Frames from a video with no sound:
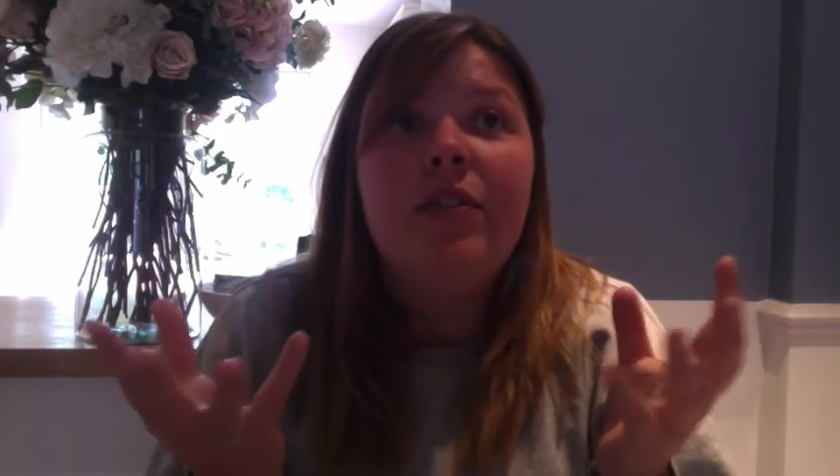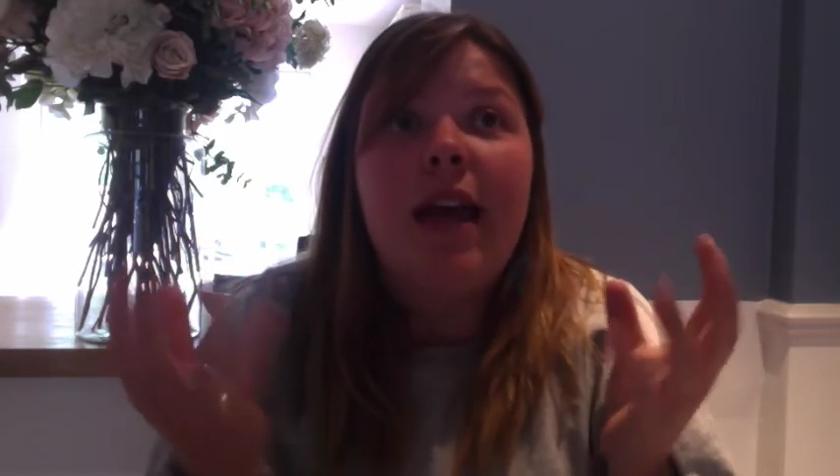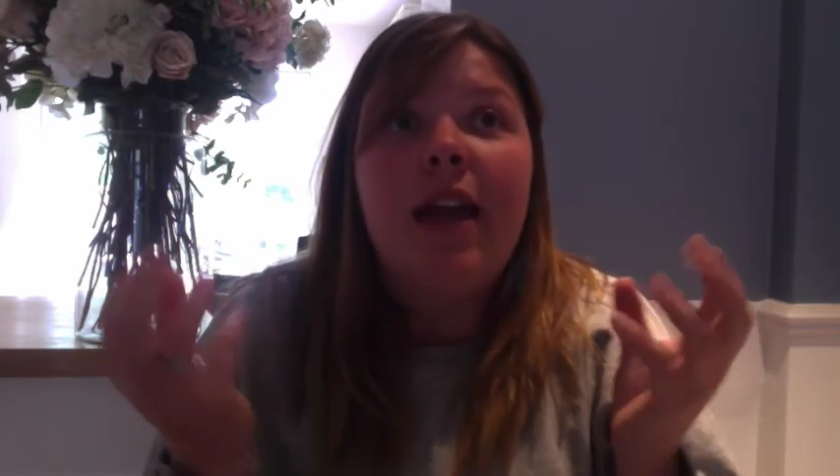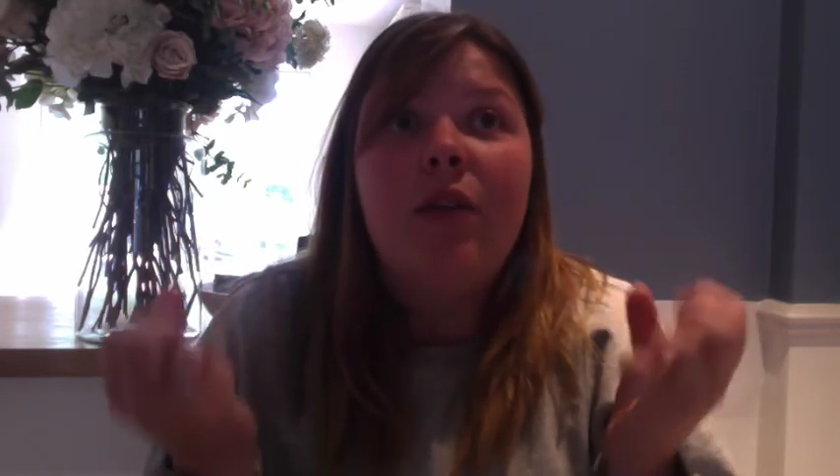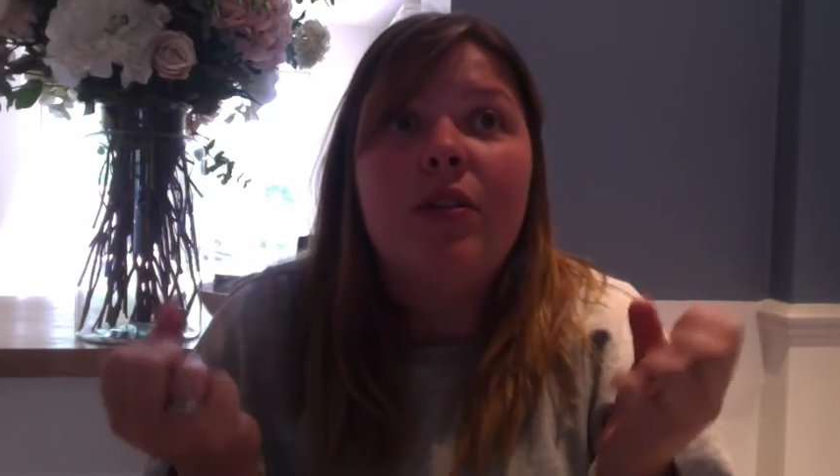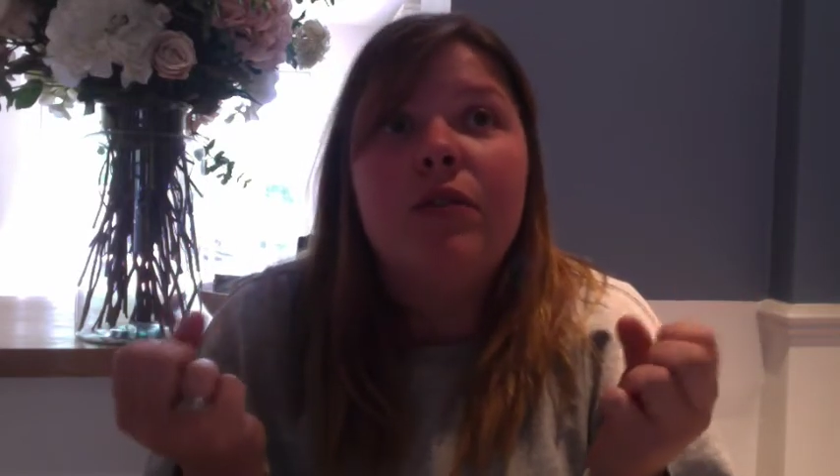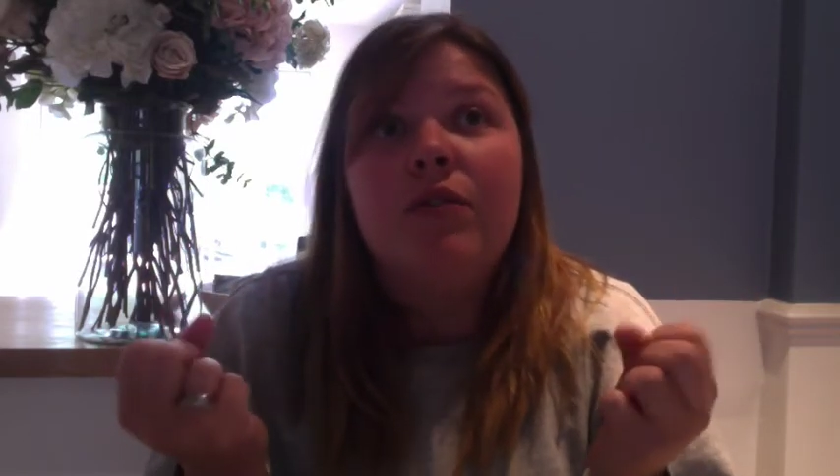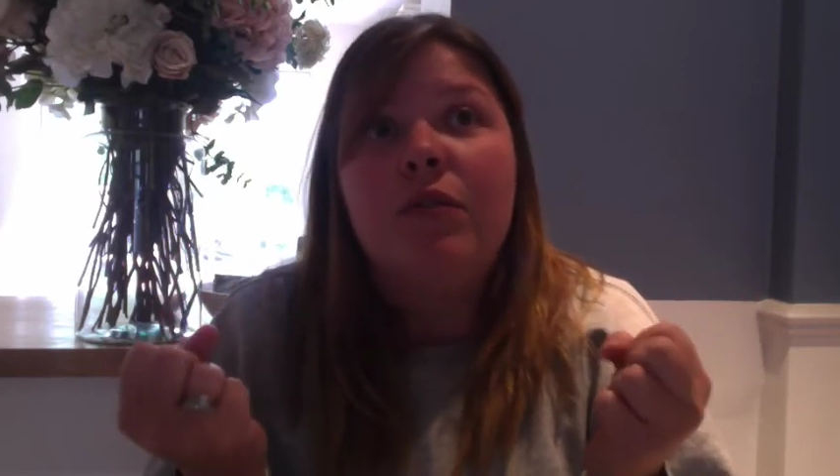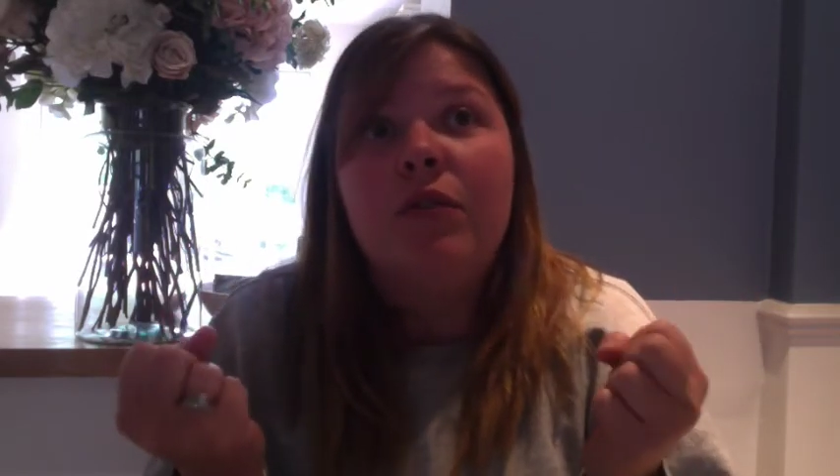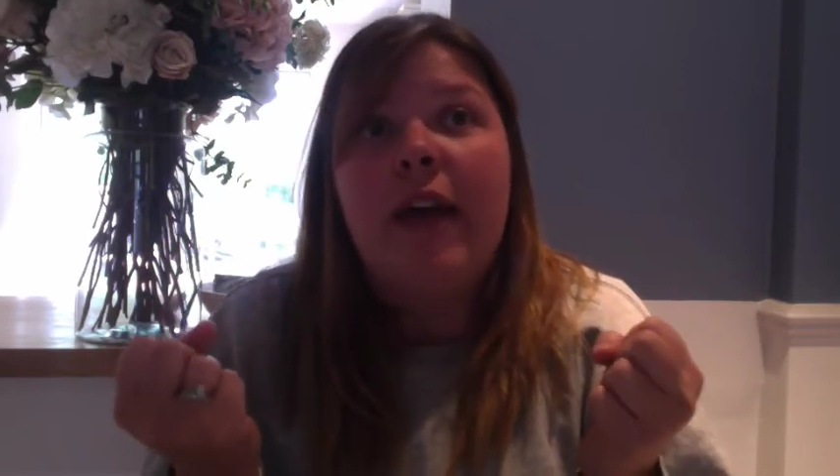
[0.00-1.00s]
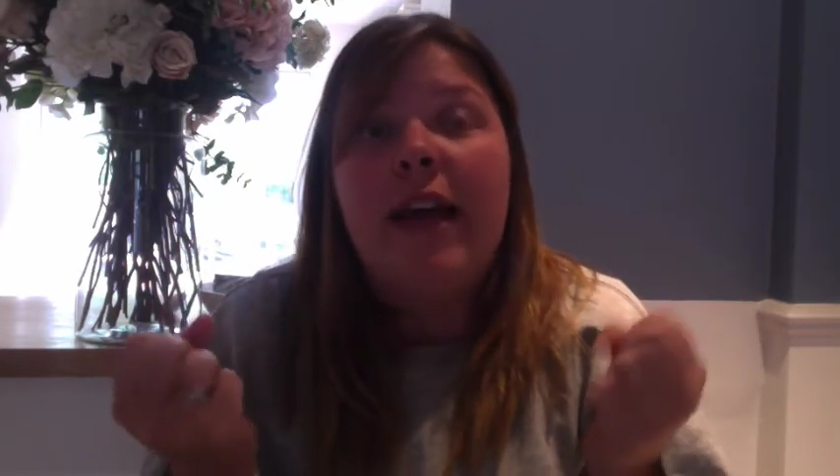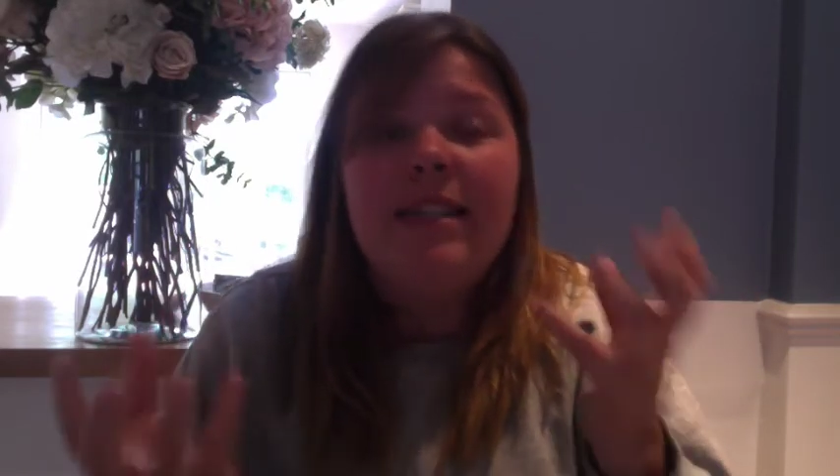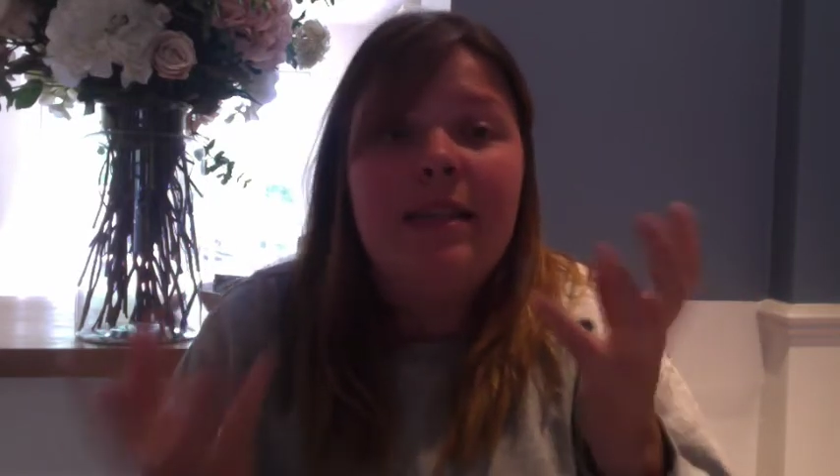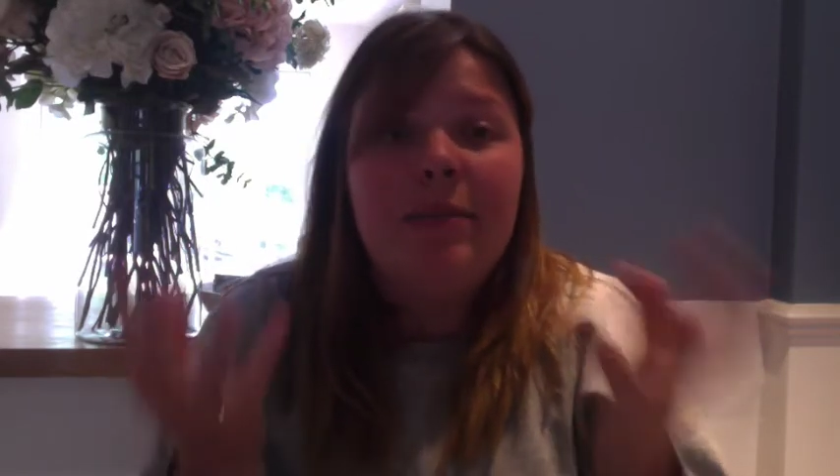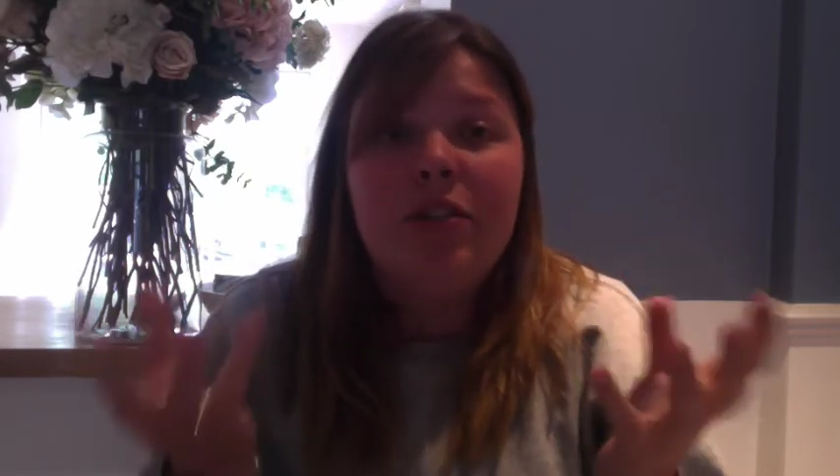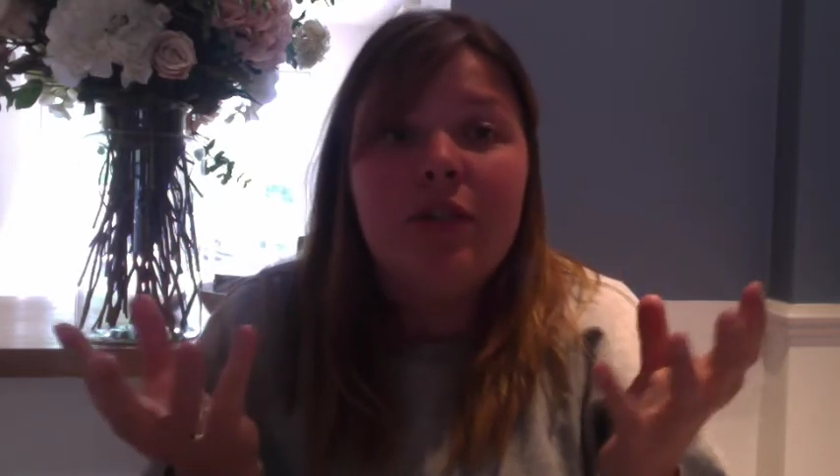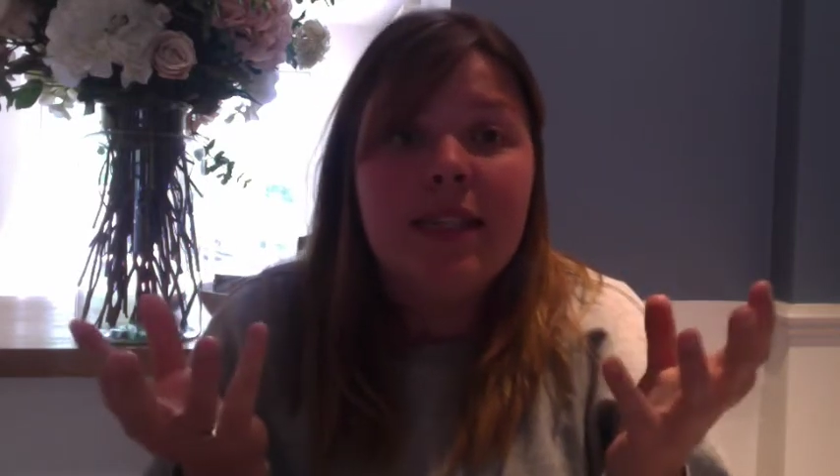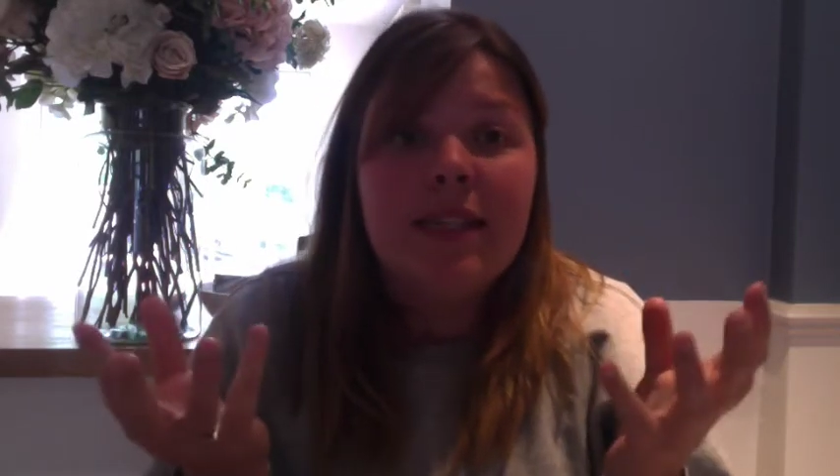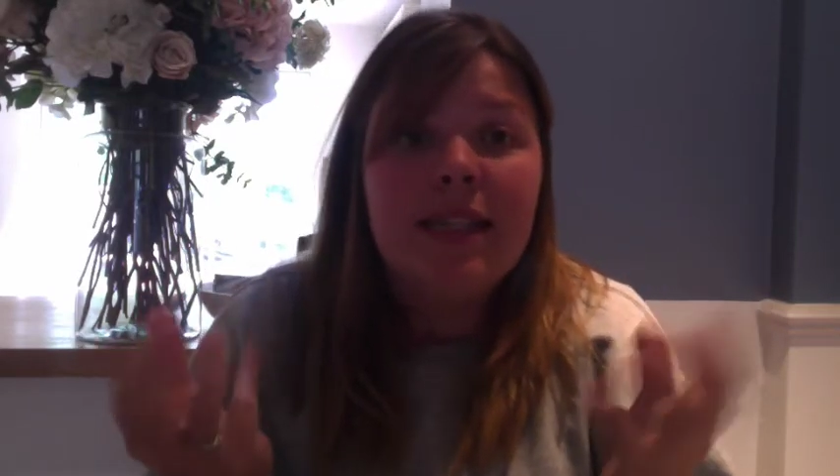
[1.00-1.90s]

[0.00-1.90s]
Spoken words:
you get lots of sort of asymmetries